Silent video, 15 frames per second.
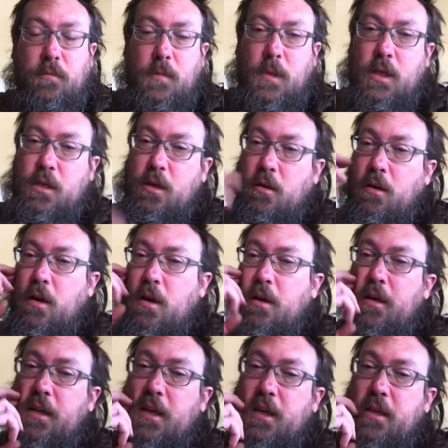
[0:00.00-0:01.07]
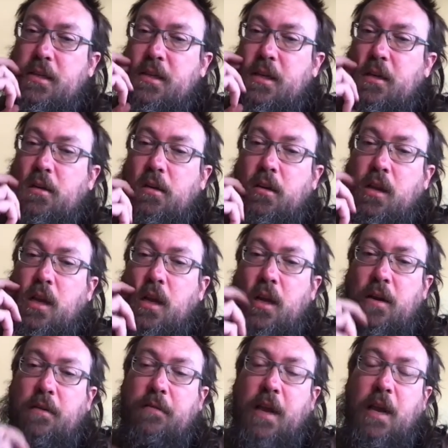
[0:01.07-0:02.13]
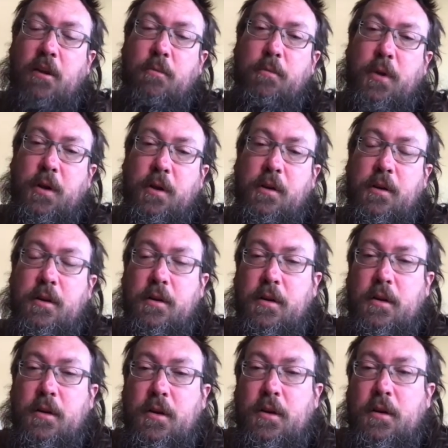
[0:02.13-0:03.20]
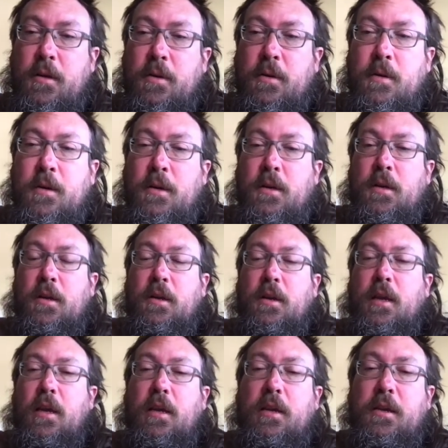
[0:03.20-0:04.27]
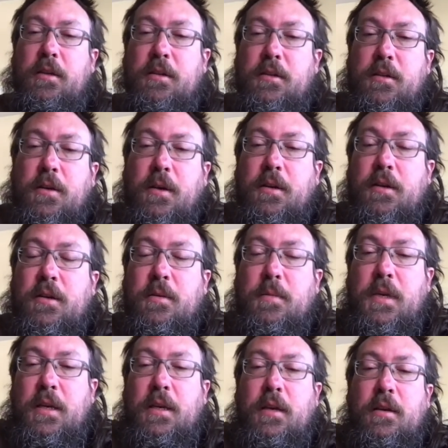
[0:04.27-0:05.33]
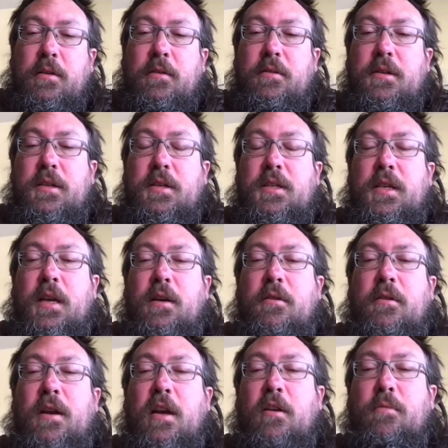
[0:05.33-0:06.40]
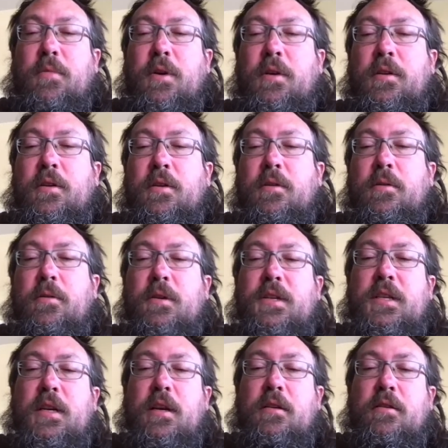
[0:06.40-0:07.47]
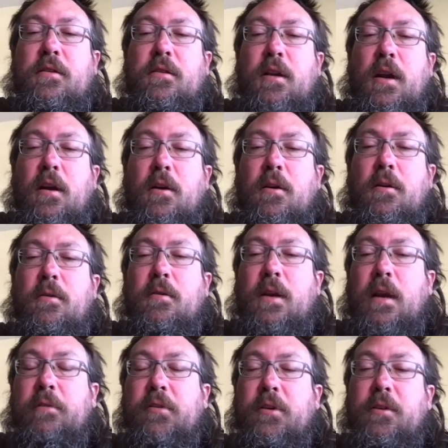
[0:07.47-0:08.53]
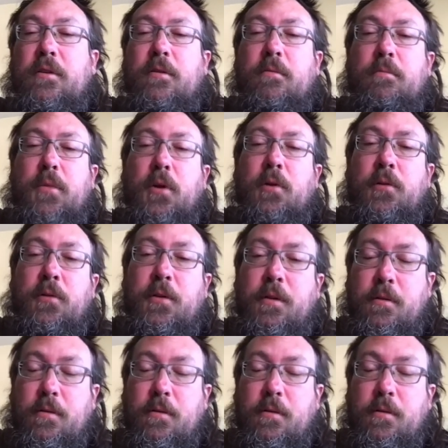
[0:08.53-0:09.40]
So you're guaranteed a single line of output, and it's going to be either to standard output or standard error, never both.